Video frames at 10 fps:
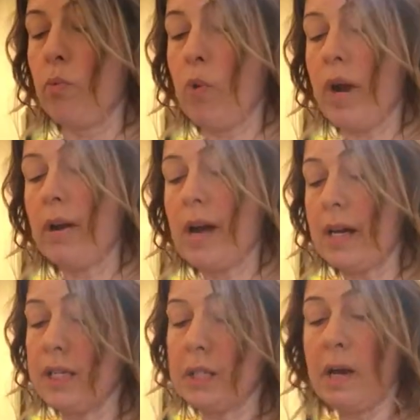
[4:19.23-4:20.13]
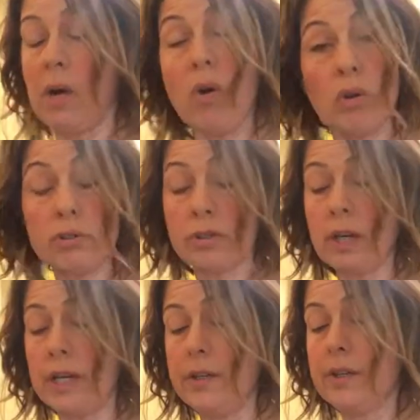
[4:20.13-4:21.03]
Whereas my older
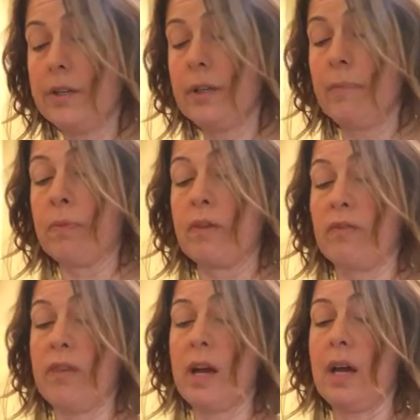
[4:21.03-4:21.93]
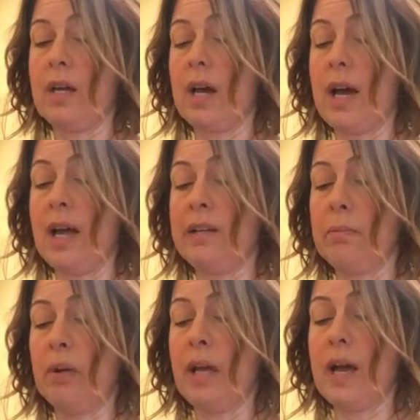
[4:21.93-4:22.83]
grinder, for that, I had to
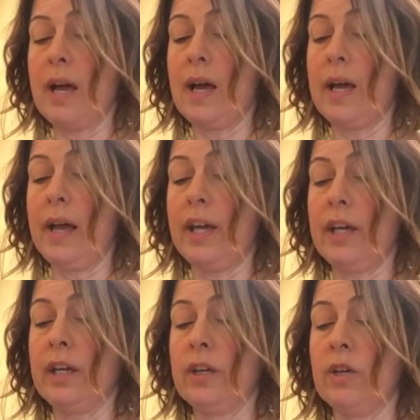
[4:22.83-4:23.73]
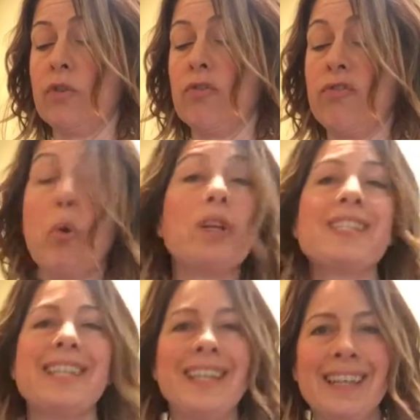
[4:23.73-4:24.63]
put it at a
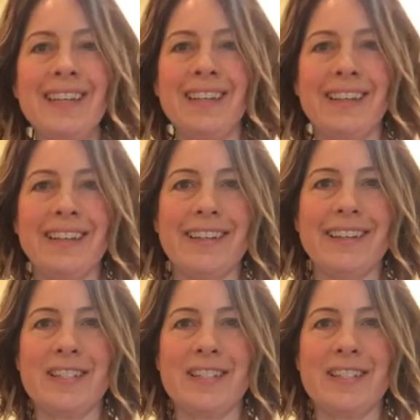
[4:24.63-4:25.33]
14.